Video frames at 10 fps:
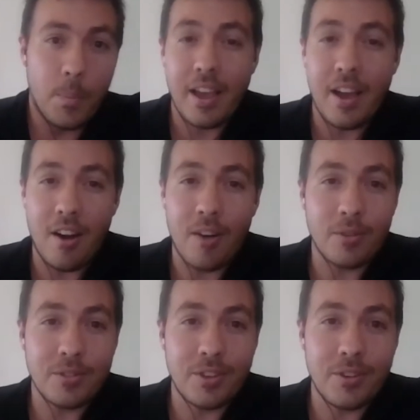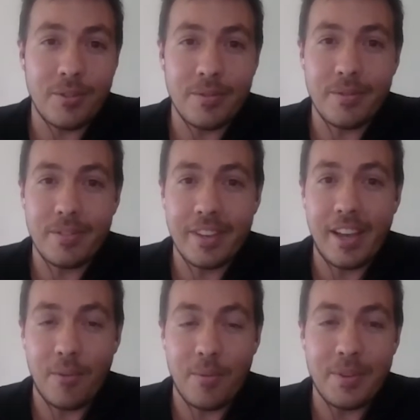But they are also
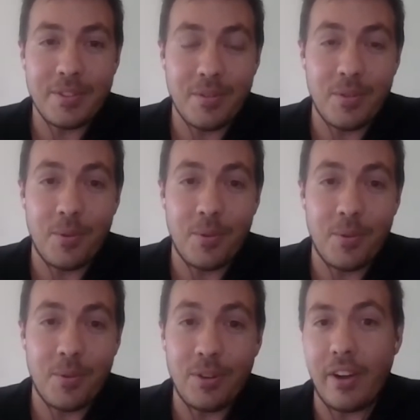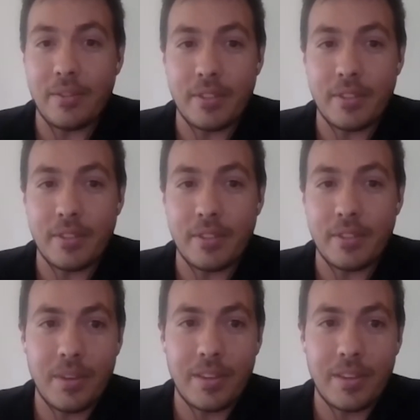the governments of the world very often.